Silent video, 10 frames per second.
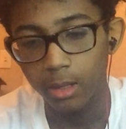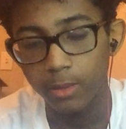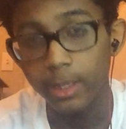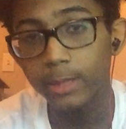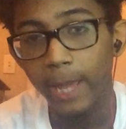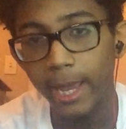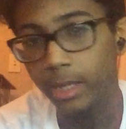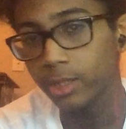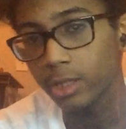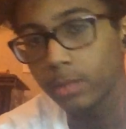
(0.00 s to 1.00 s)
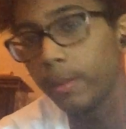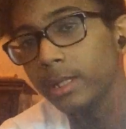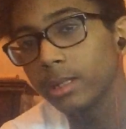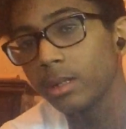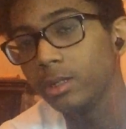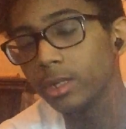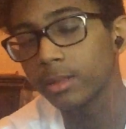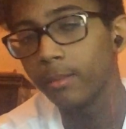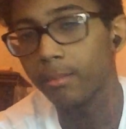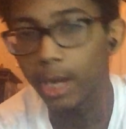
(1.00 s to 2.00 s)
this page is basically
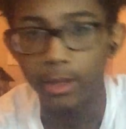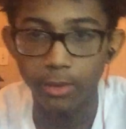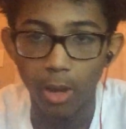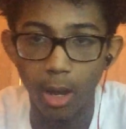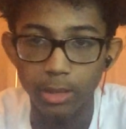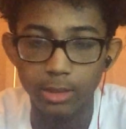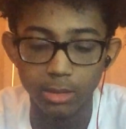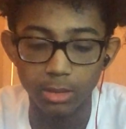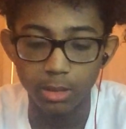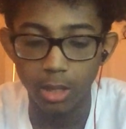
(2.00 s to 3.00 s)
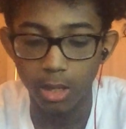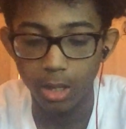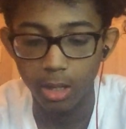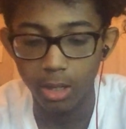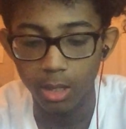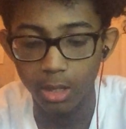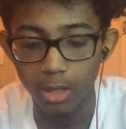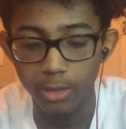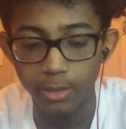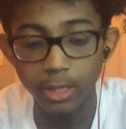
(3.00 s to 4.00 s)
just my thoughts.
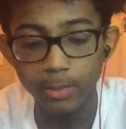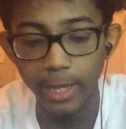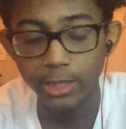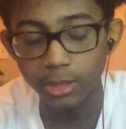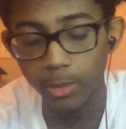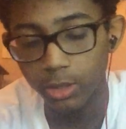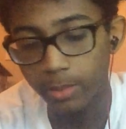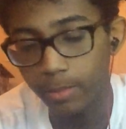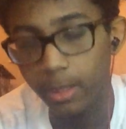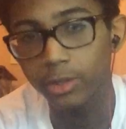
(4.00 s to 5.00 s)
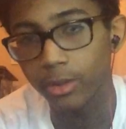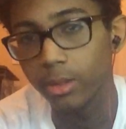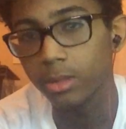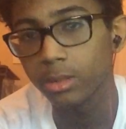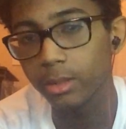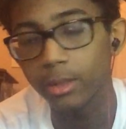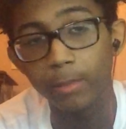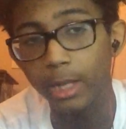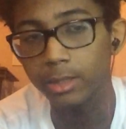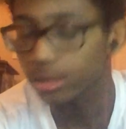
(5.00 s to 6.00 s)
This page is supposed to be my journal,
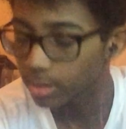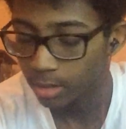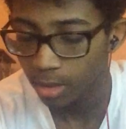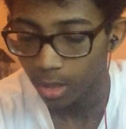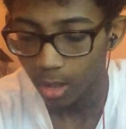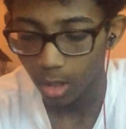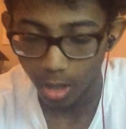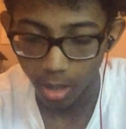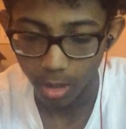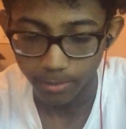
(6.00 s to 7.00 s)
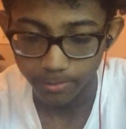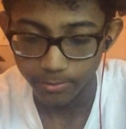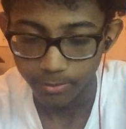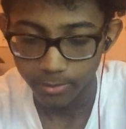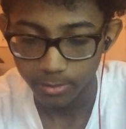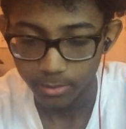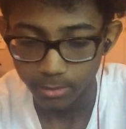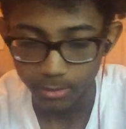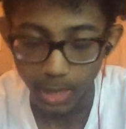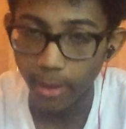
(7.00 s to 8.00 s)
basically. Um,
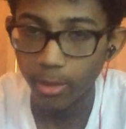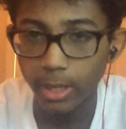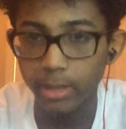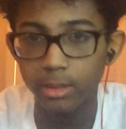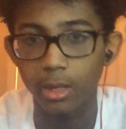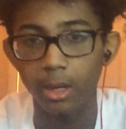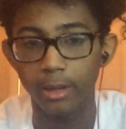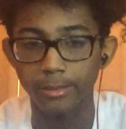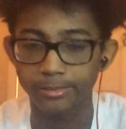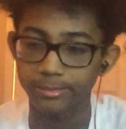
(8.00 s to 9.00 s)
I don't like to